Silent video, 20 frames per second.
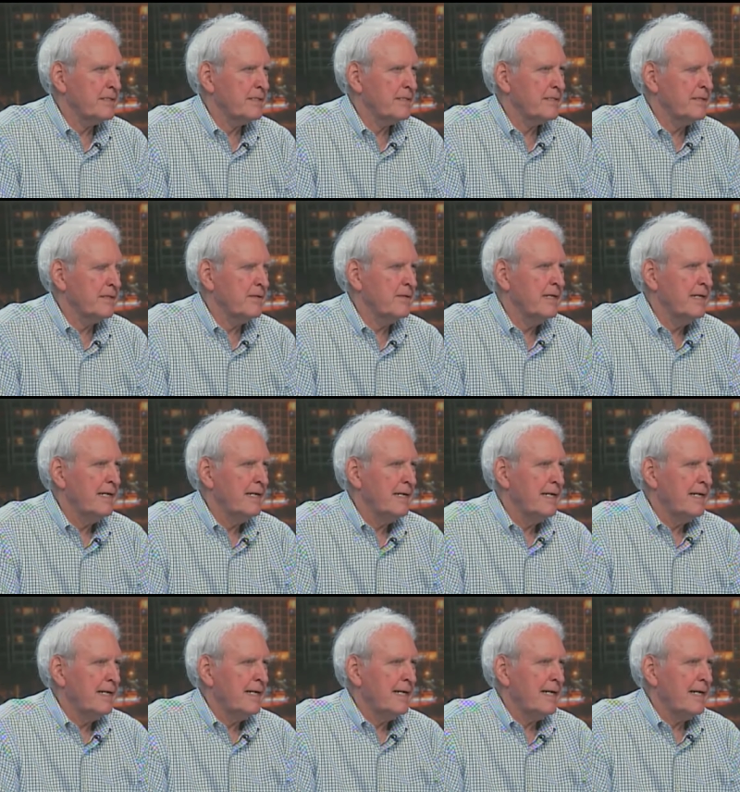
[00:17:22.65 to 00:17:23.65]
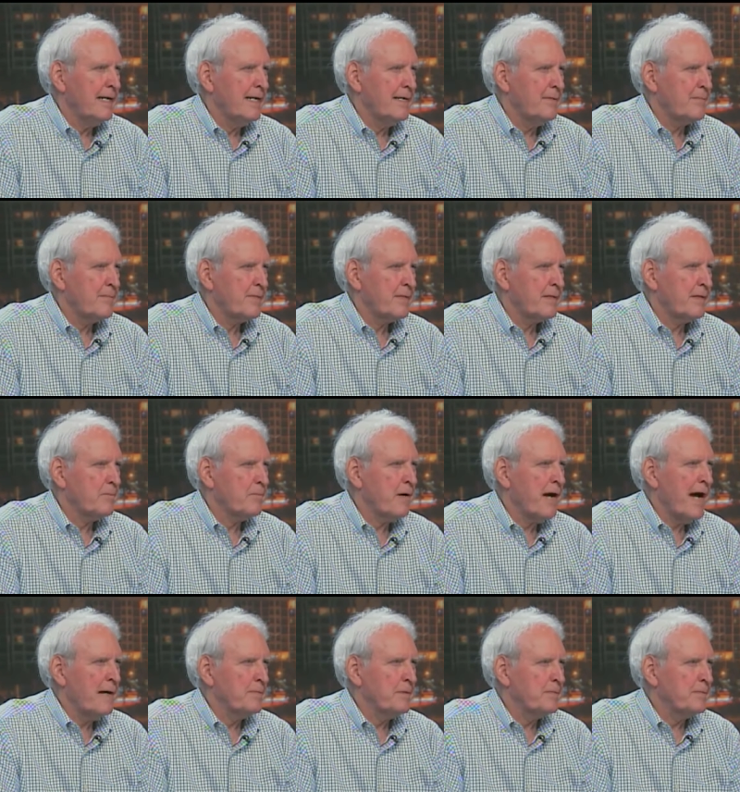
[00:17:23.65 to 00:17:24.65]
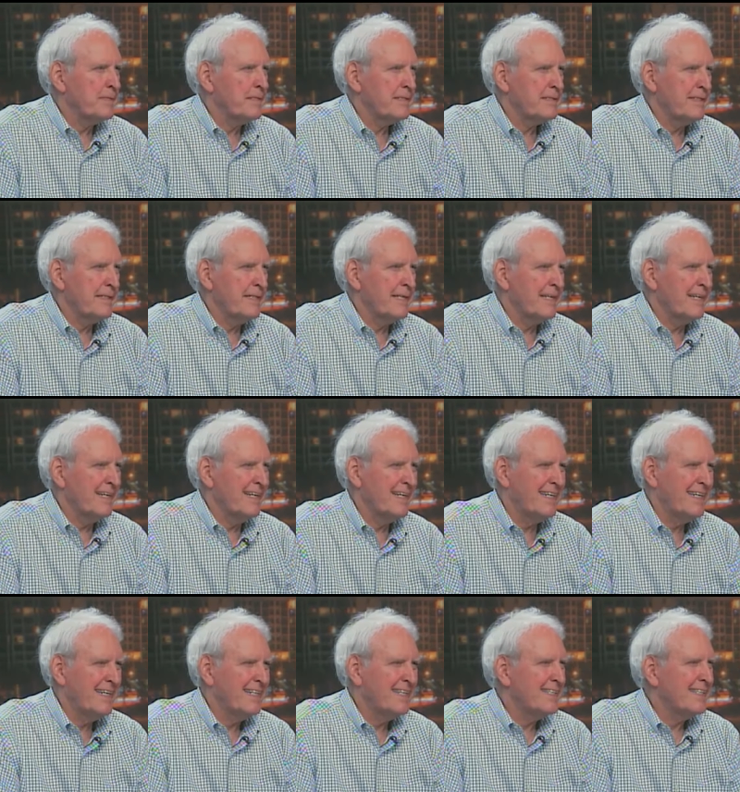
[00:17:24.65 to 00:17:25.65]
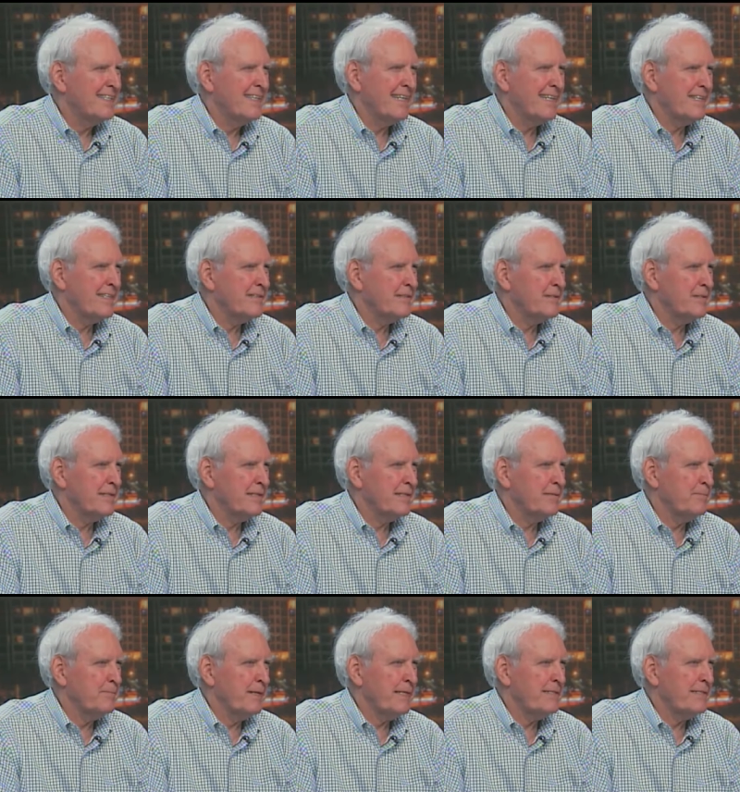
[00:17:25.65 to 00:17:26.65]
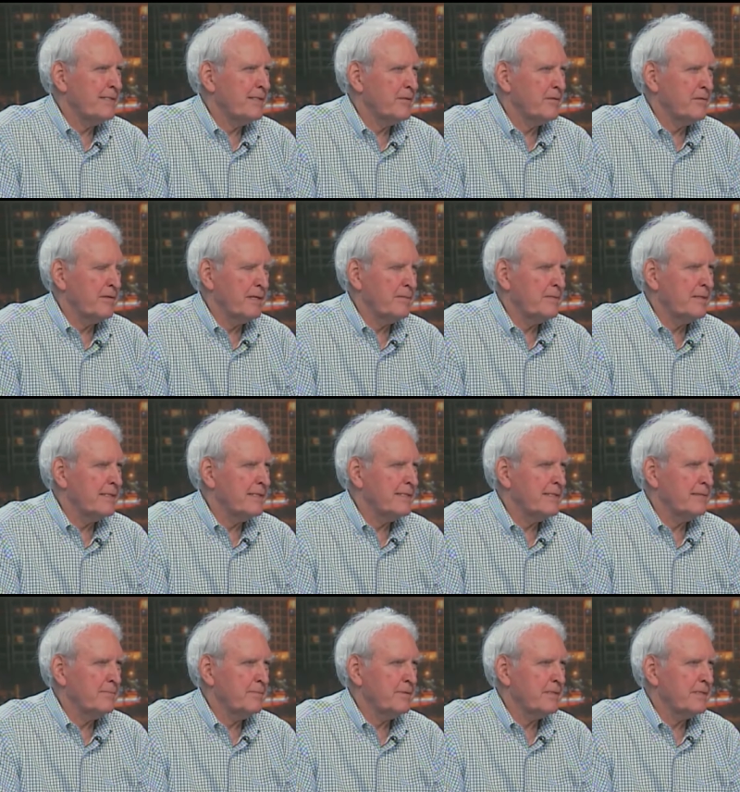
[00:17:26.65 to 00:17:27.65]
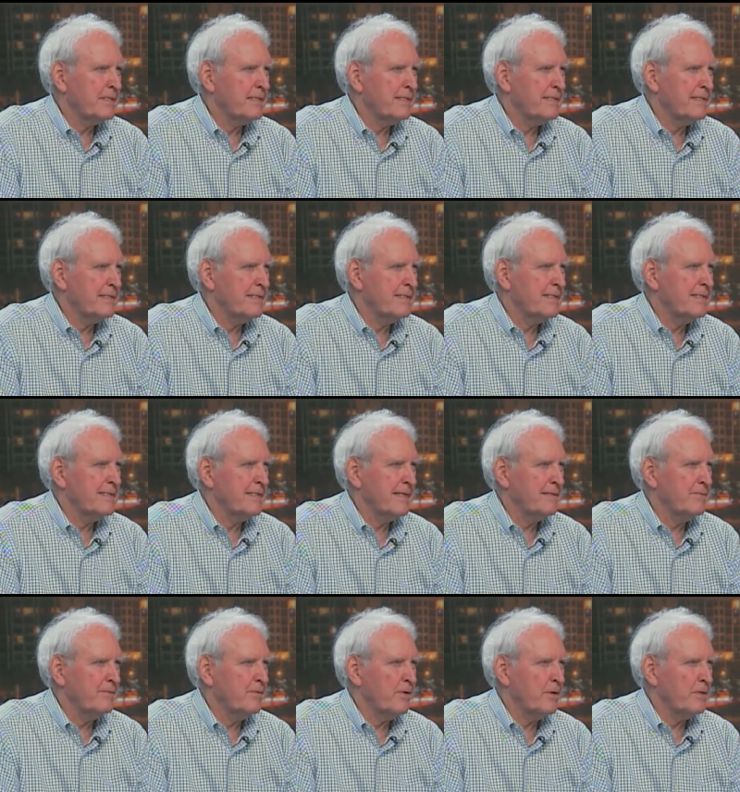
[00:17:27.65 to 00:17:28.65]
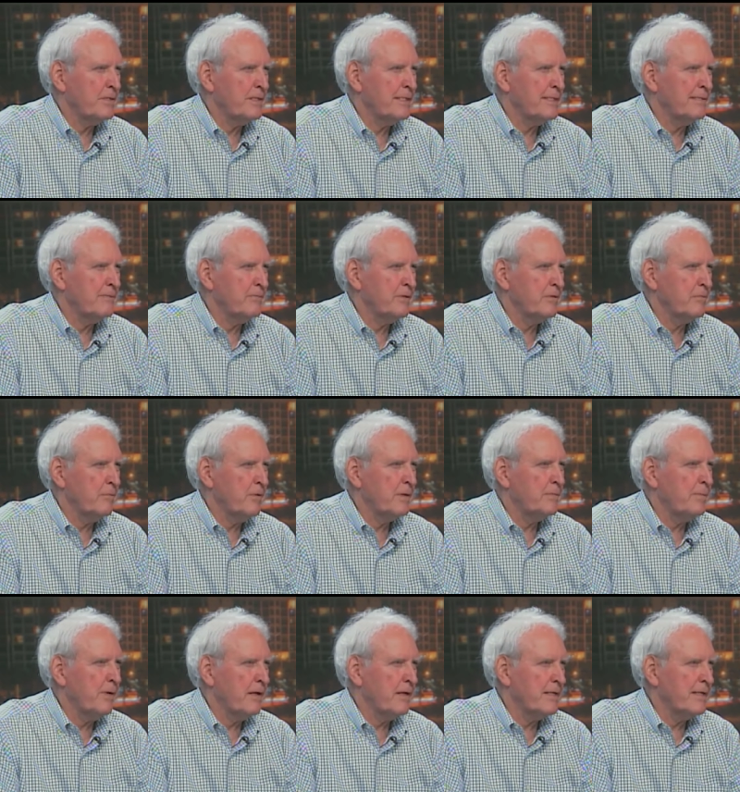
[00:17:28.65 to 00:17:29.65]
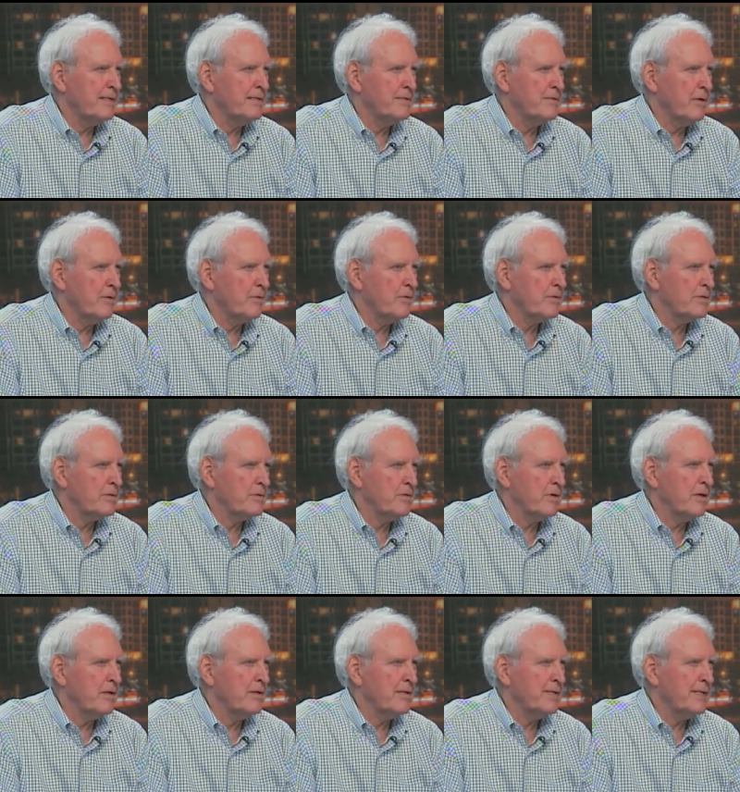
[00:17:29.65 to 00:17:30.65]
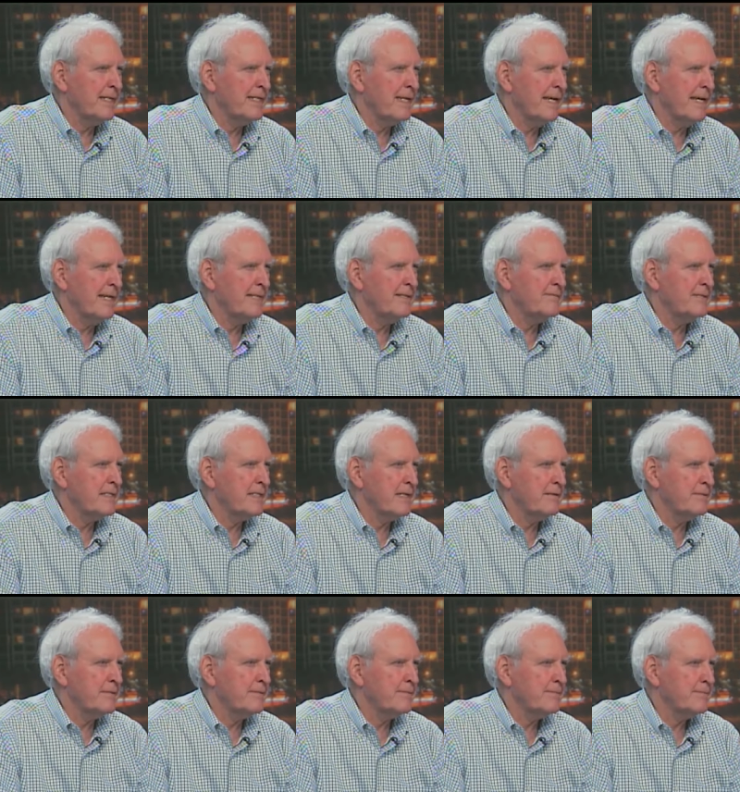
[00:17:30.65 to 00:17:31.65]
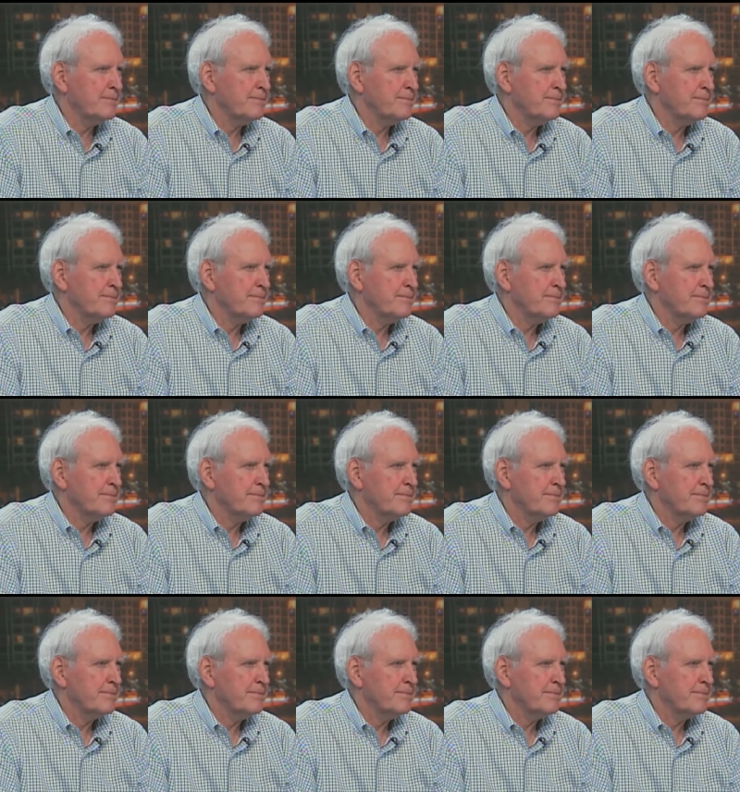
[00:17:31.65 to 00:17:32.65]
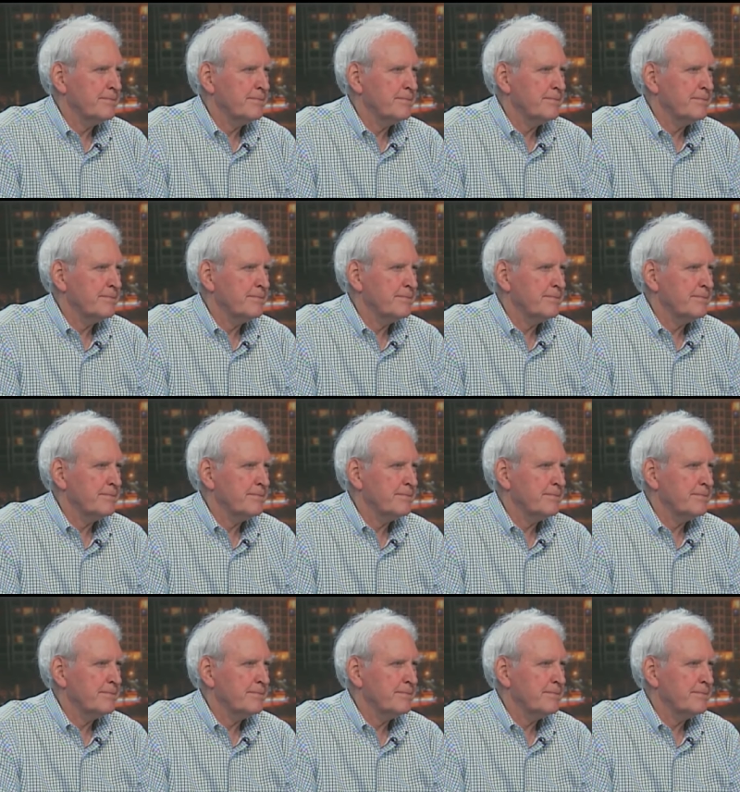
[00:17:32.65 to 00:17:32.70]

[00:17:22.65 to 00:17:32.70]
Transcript: And so um, the problem is getting, getting a, a basic agreement on numbers, and it's unfortunate with one party in total control, they can't even govern. Okay, we'll have